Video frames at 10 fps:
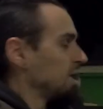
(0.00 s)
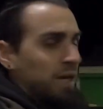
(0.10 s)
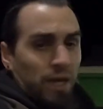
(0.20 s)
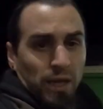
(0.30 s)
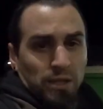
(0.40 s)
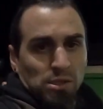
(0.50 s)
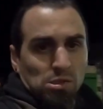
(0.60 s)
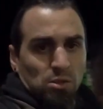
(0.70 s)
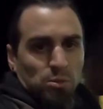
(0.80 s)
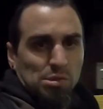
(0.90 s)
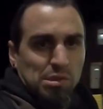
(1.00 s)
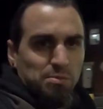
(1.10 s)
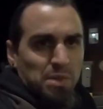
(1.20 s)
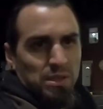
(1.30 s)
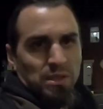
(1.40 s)
And it's almost
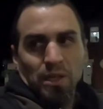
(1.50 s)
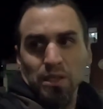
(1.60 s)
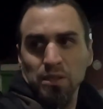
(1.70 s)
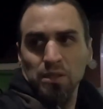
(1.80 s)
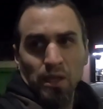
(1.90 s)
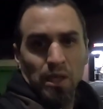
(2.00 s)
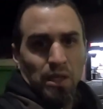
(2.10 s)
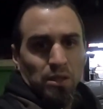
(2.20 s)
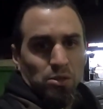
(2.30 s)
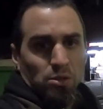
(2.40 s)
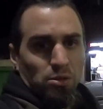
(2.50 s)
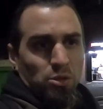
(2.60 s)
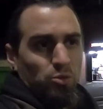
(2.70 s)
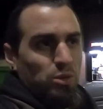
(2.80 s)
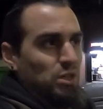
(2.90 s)
midnight, and although
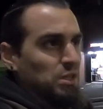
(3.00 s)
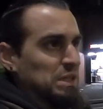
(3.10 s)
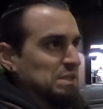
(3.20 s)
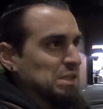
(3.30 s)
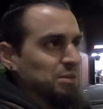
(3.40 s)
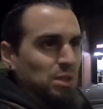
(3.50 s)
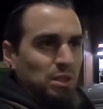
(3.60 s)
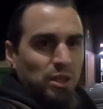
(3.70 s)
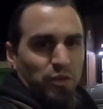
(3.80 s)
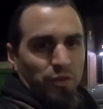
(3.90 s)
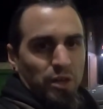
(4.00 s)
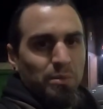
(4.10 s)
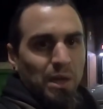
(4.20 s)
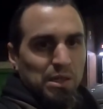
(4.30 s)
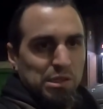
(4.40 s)
we are something like 3
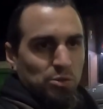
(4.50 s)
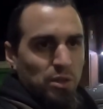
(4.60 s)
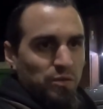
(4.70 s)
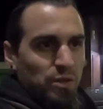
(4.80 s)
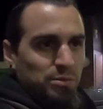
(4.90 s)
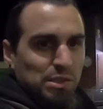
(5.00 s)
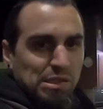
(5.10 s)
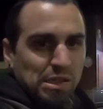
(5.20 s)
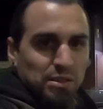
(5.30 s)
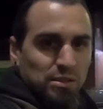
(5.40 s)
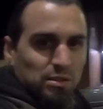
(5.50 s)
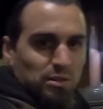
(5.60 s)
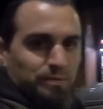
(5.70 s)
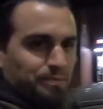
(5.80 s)
miles away from the center,